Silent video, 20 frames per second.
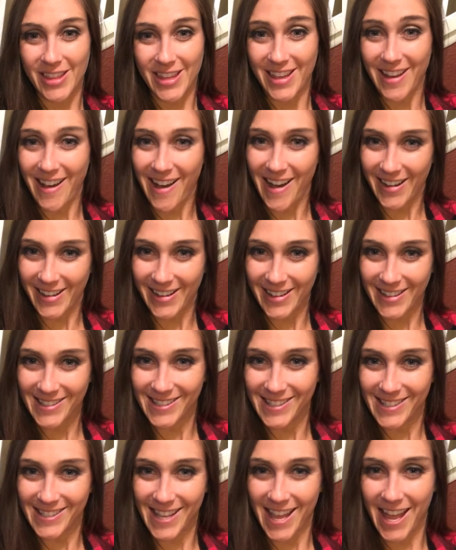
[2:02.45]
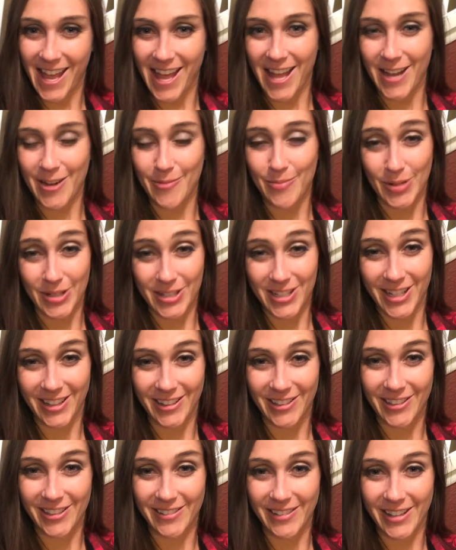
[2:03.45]
the audience, and
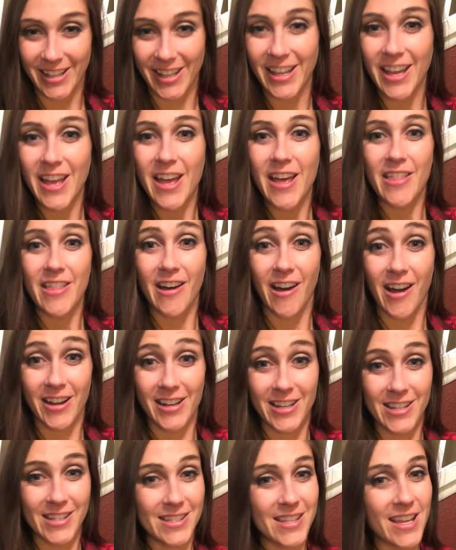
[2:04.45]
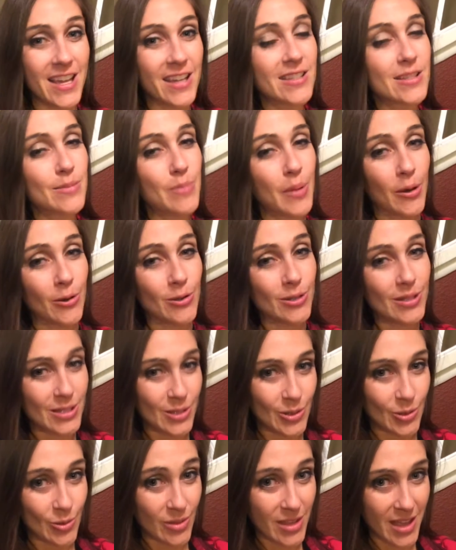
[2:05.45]
particularly the audience exposed
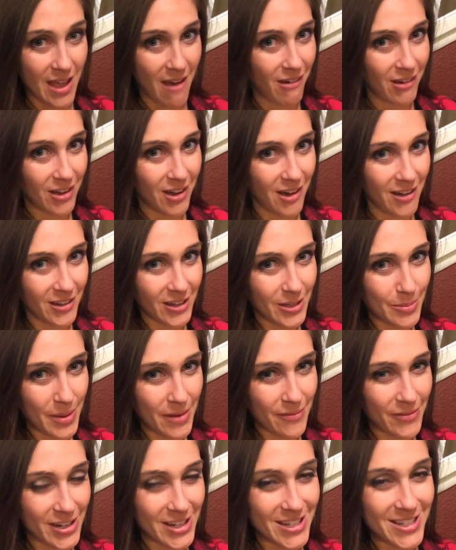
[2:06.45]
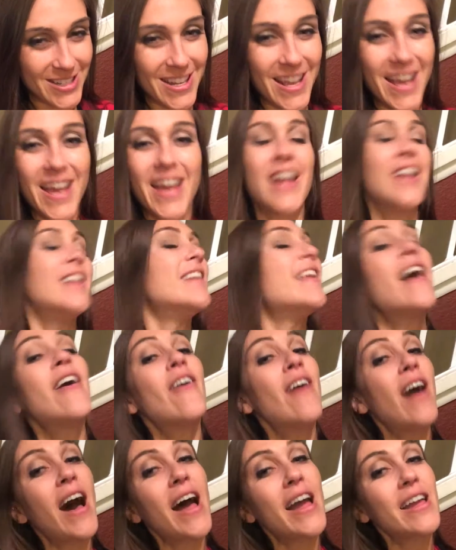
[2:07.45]
to the alcoholic beverage. Now,
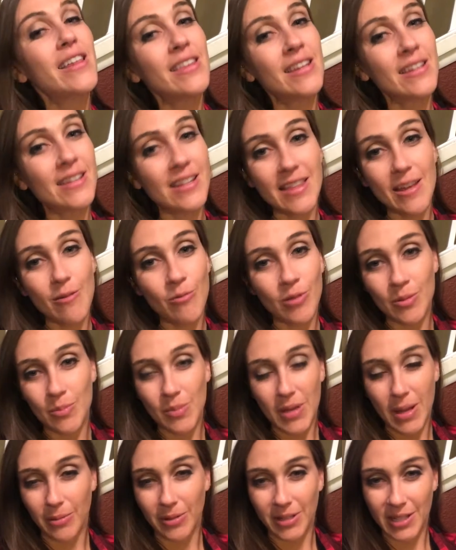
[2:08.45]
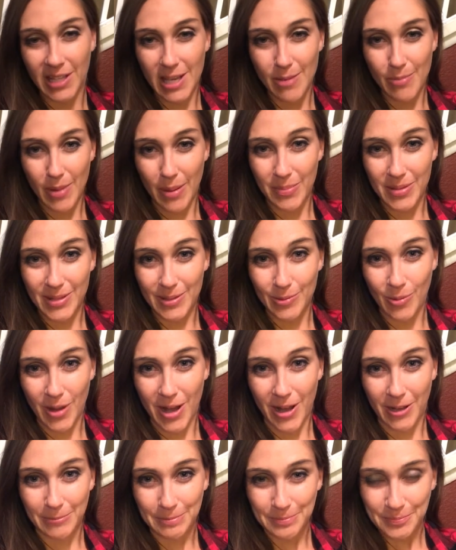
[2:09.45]
I think that they wouldn't be able to keep up as
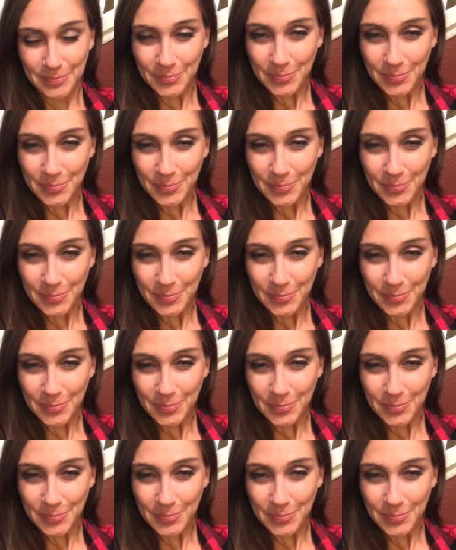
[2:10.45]
well,